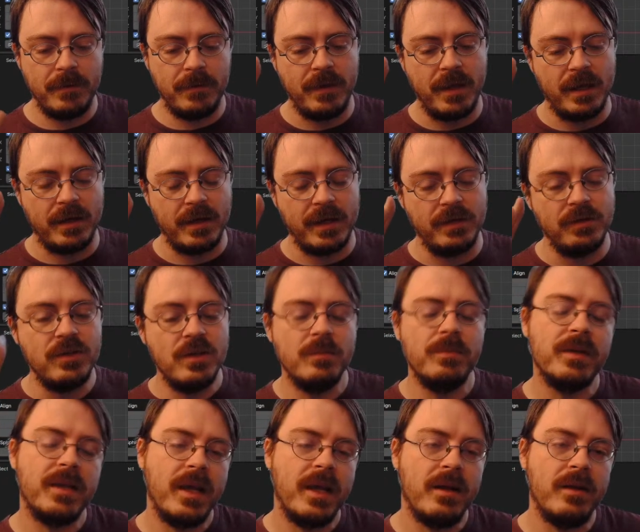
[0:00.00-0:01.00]
Then I
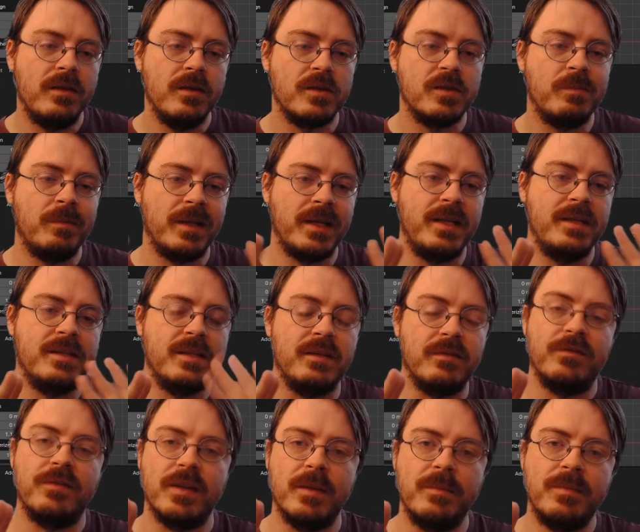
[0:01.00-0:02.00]
duplicated those planes
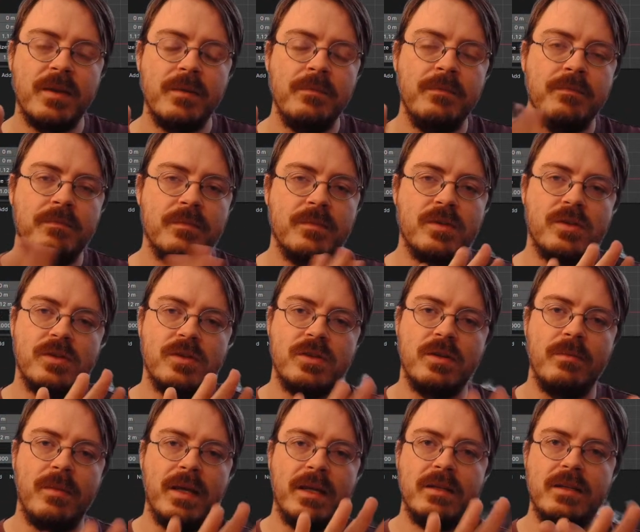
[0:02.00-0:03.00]
and flipped them
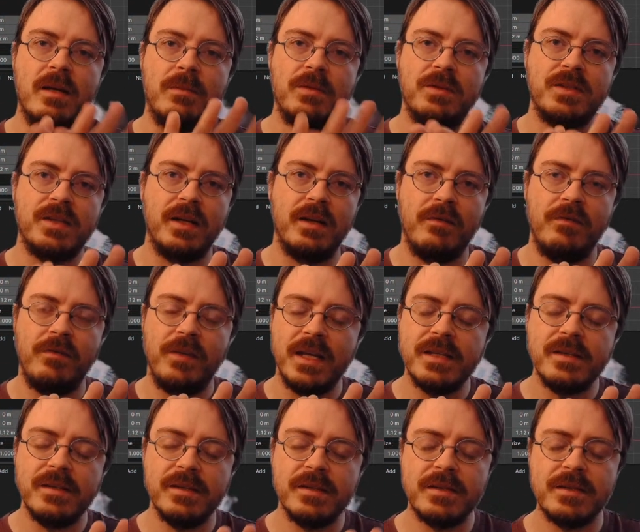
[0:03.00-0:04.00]
to make double-sided
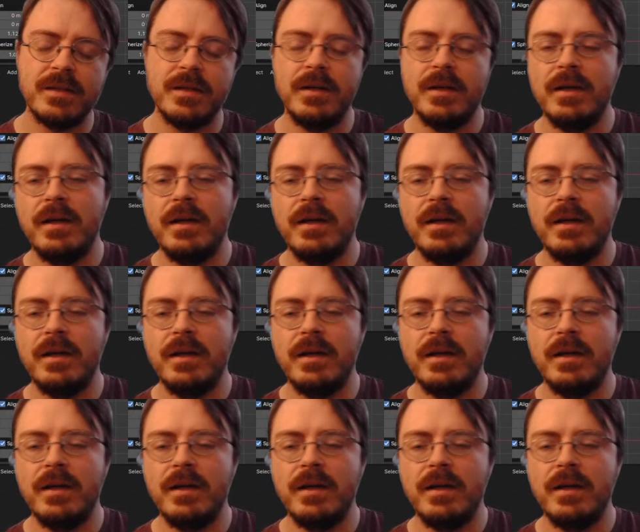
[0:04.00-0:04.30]
faces,